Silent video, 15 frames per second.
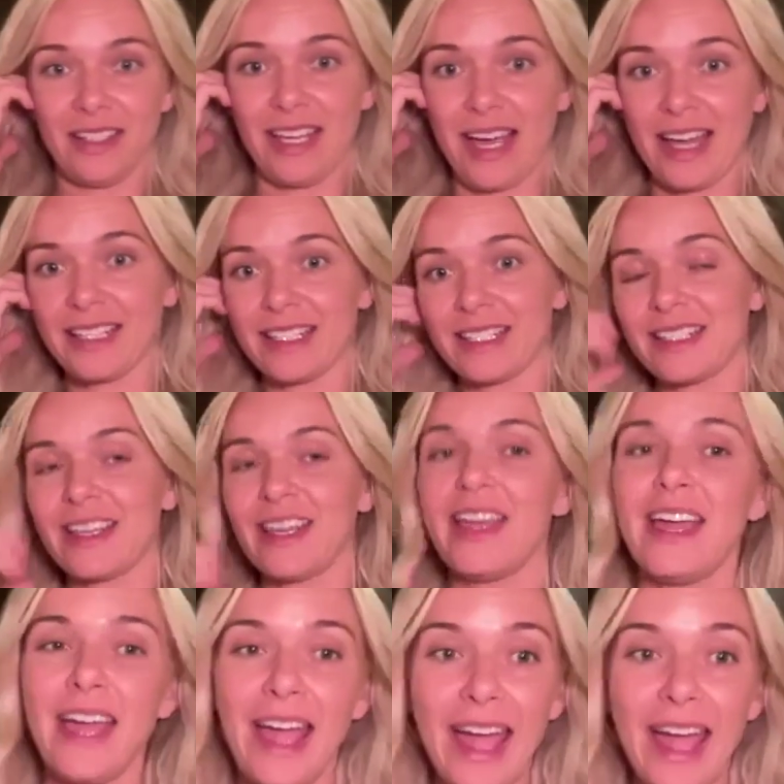Yes.
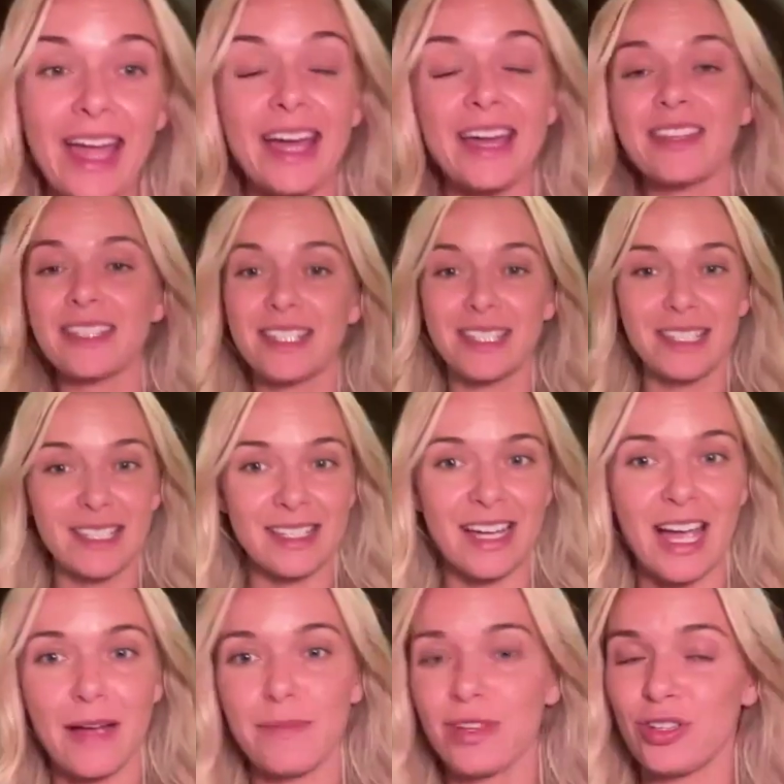And this is the
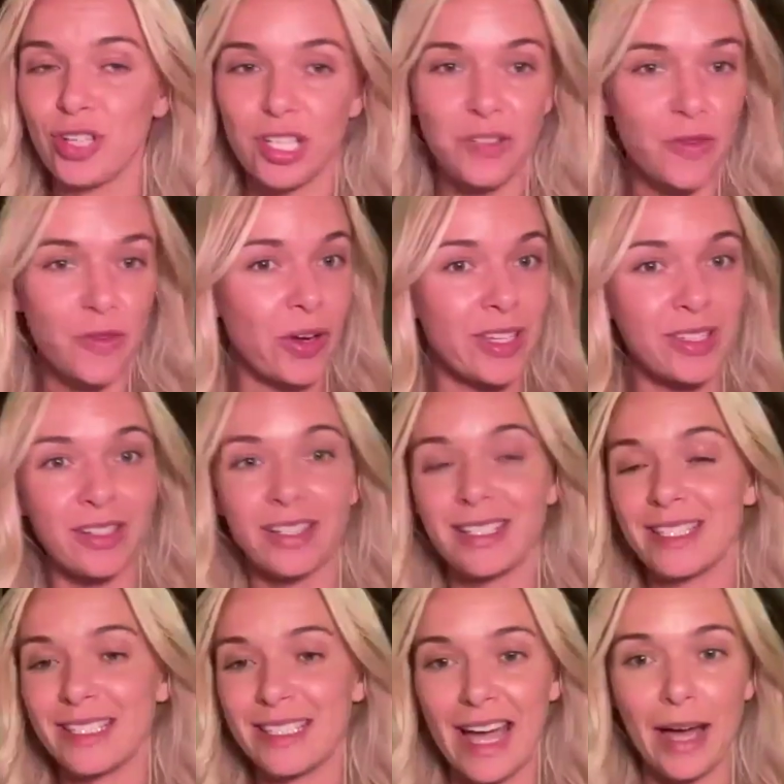time to just focus on
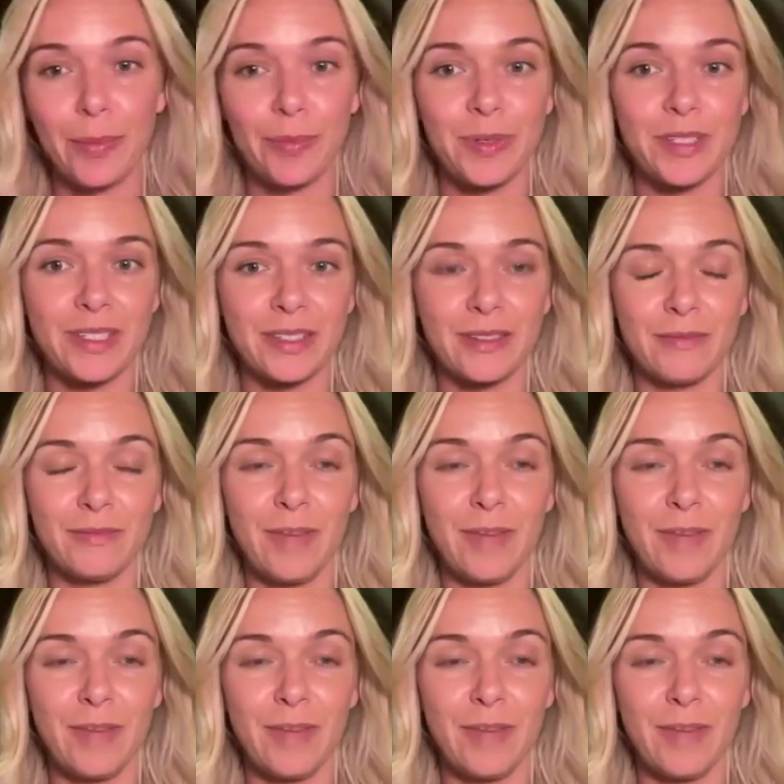steps,